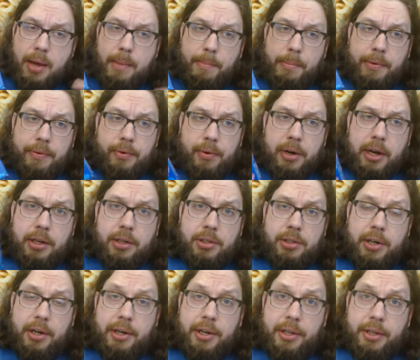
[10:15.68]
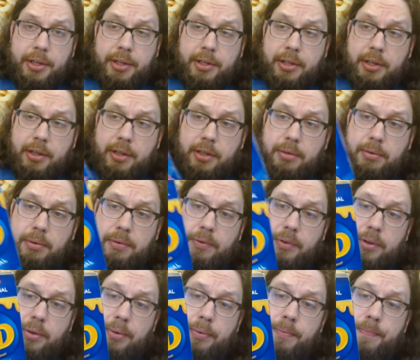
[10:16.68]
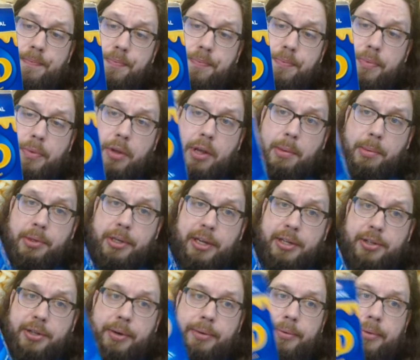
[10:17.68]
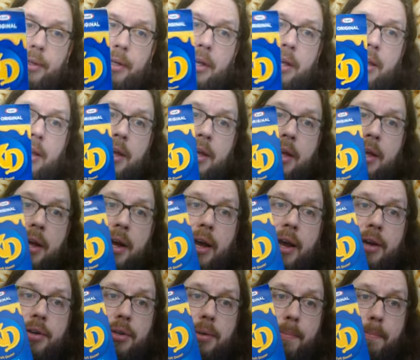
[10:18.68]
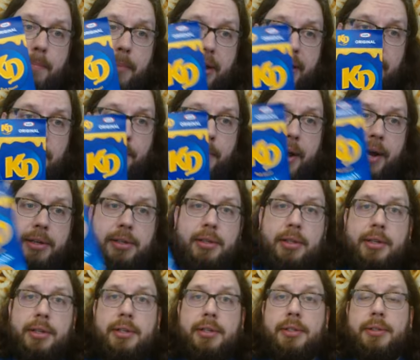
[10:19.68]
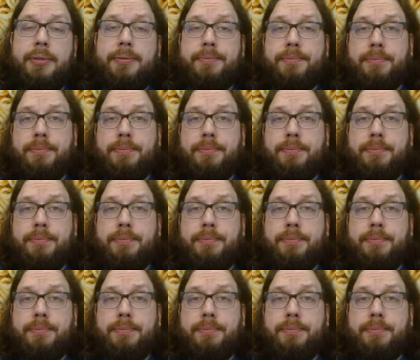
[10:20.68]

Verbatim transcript: before I started this, this review a couple days ago, I actually made a box of this